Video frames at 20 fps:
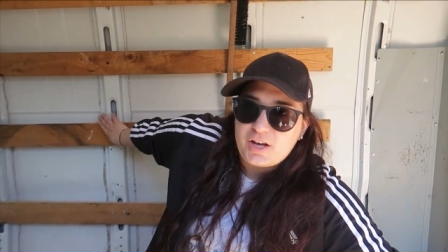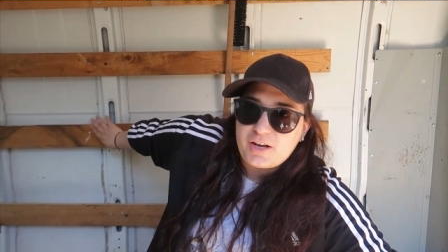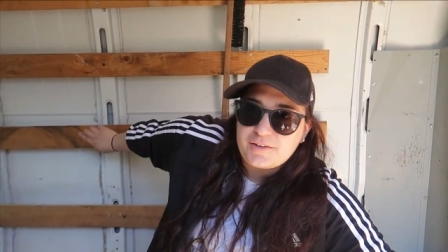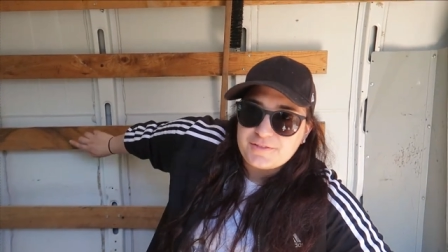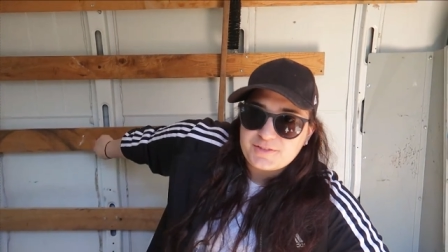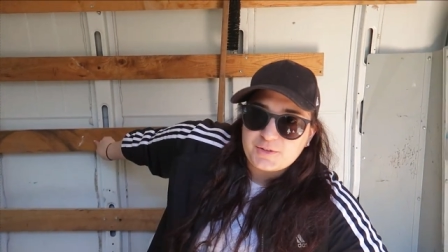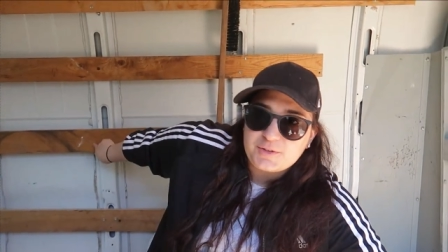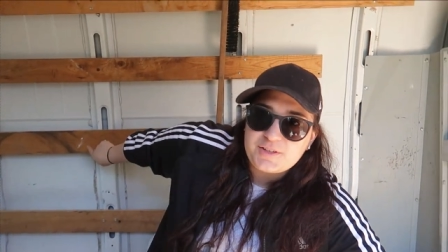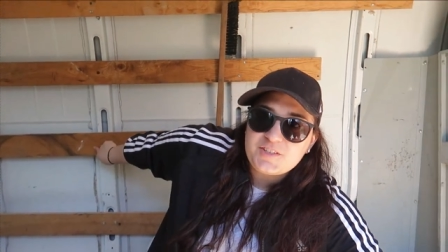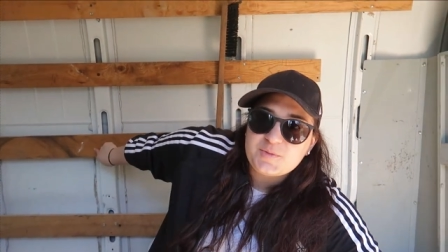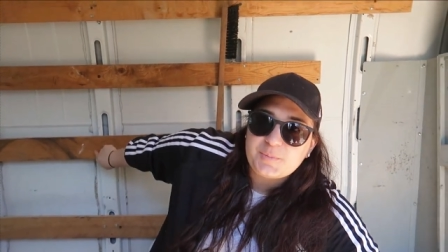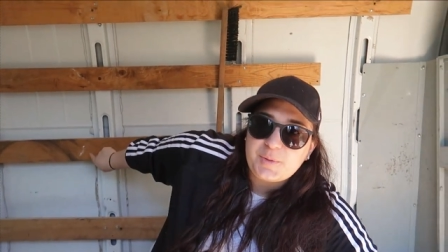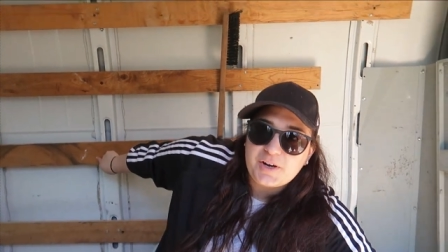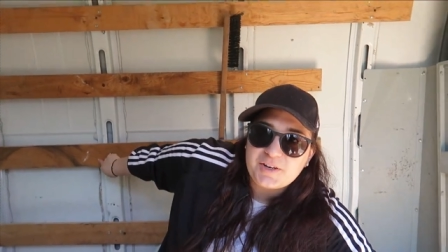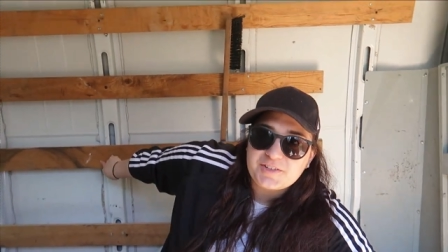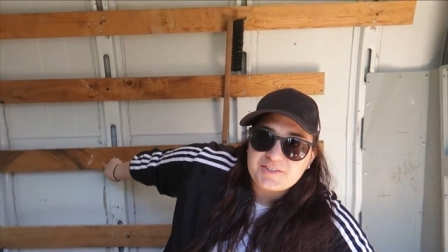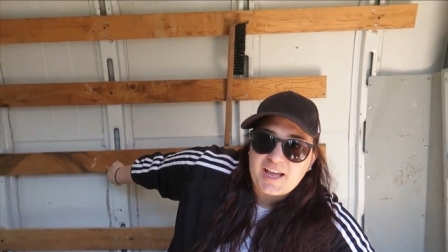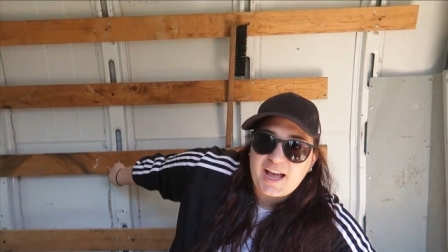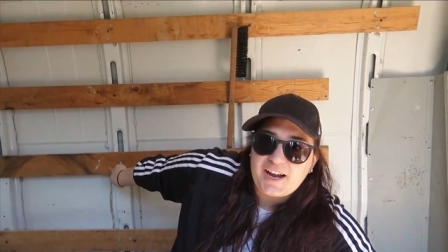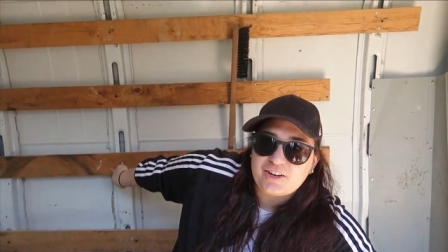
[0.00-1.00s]
off. So these
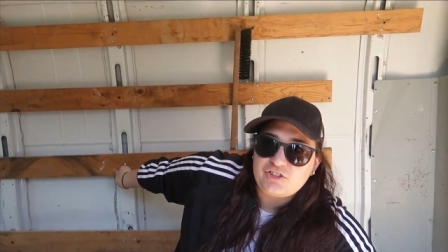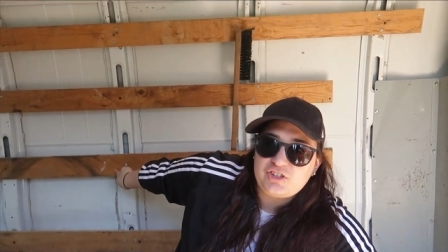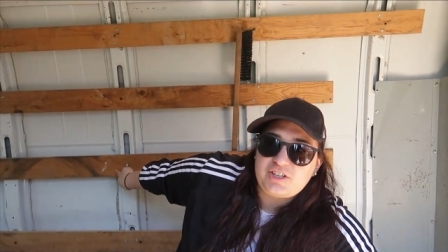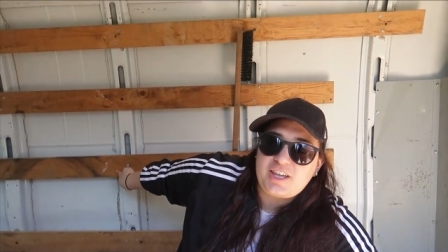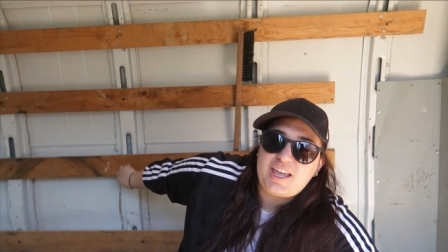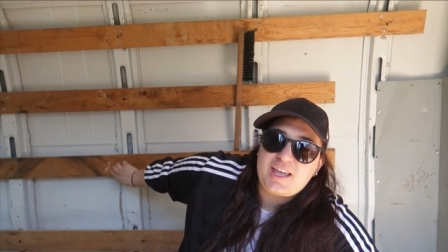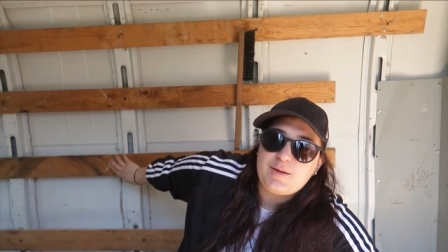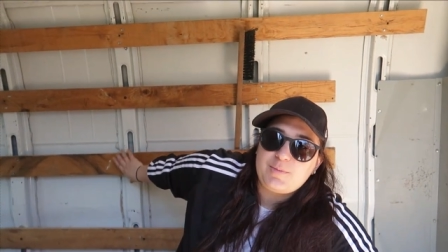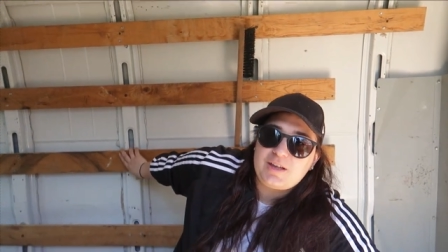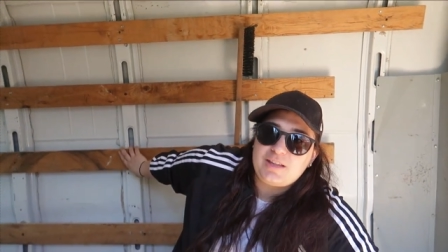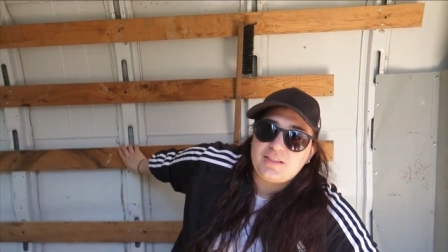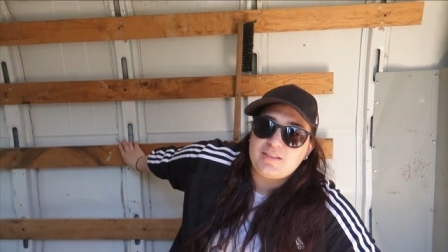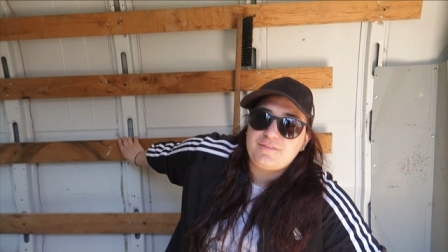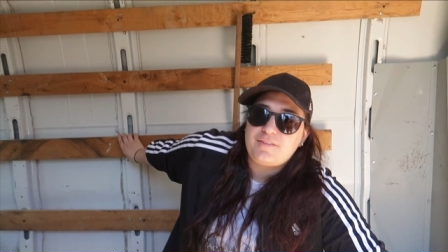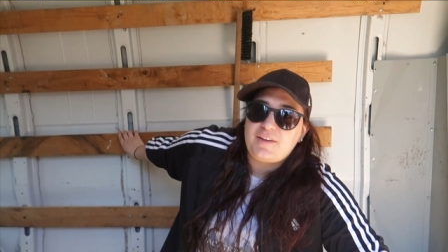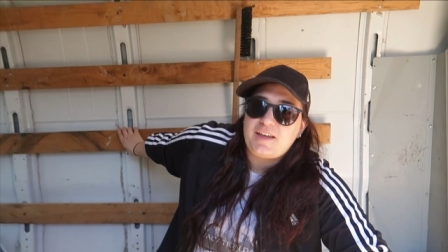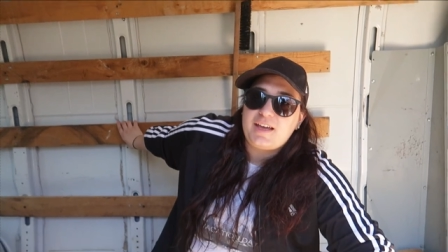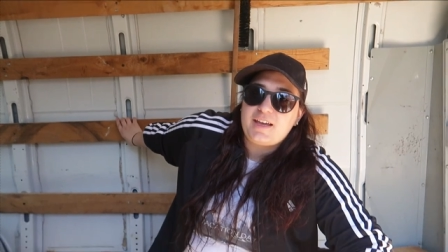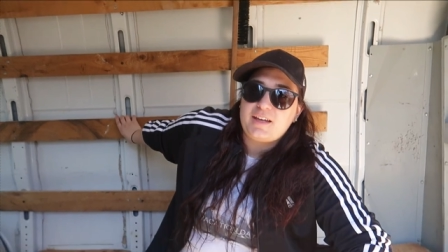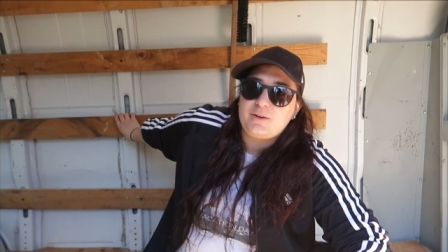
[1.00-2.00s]
bars actually came in the
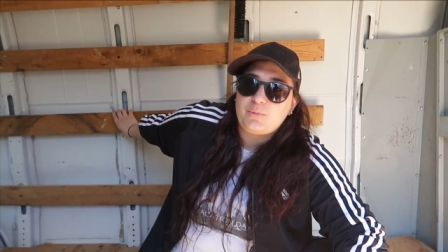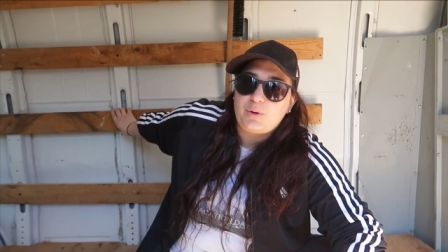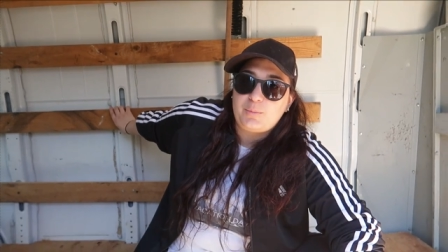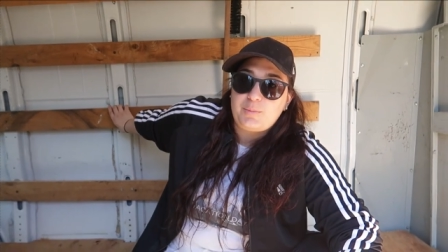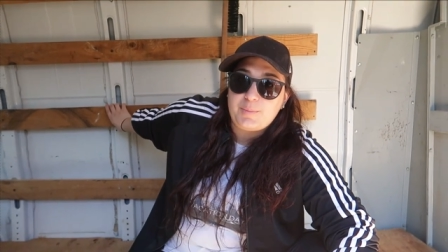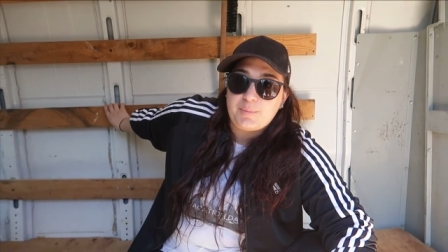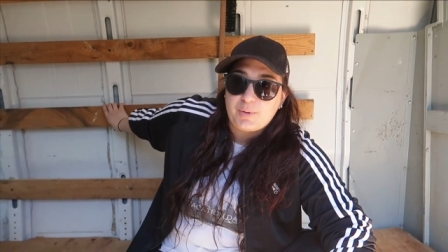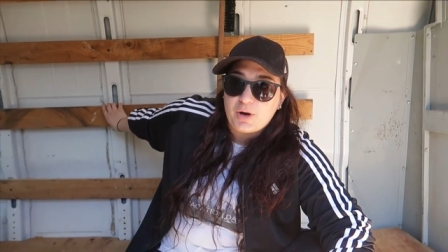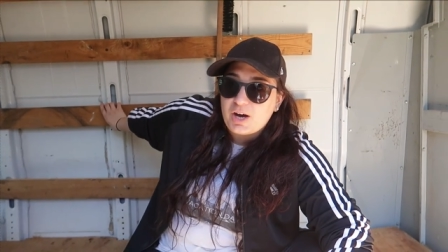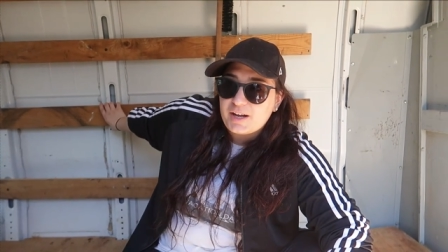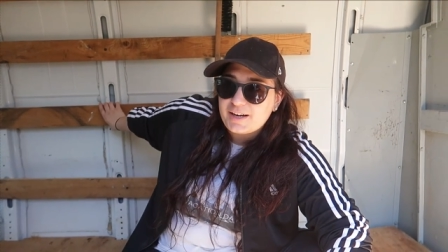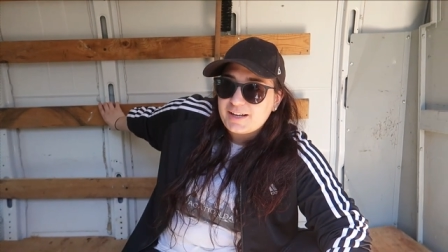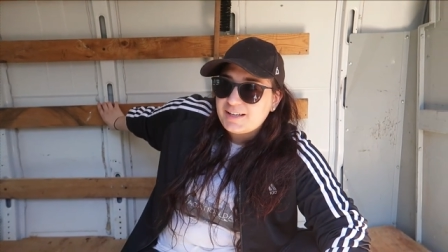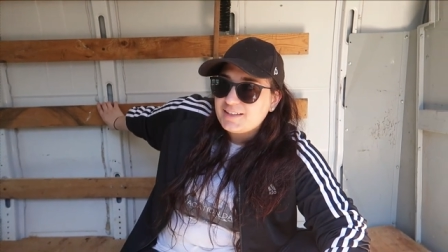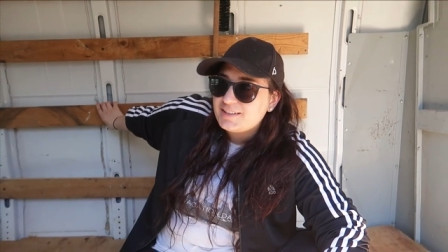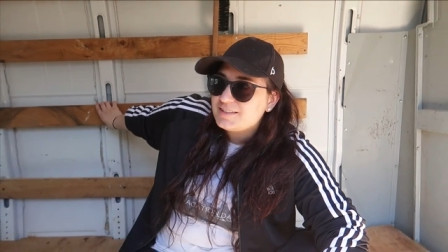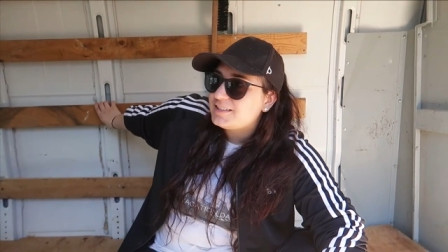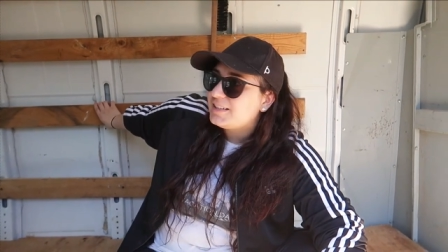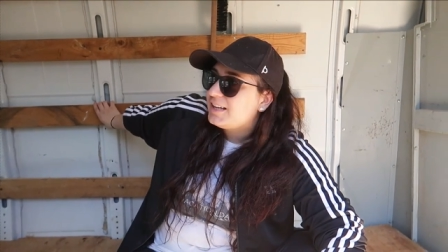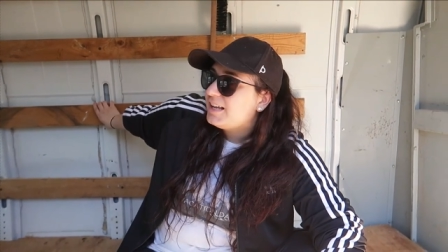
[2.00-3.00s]
van when we bought
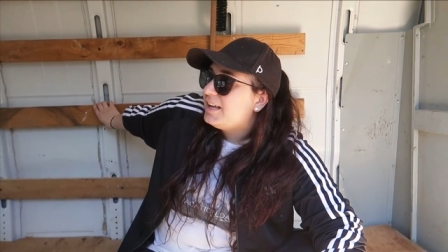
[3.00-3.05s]
it.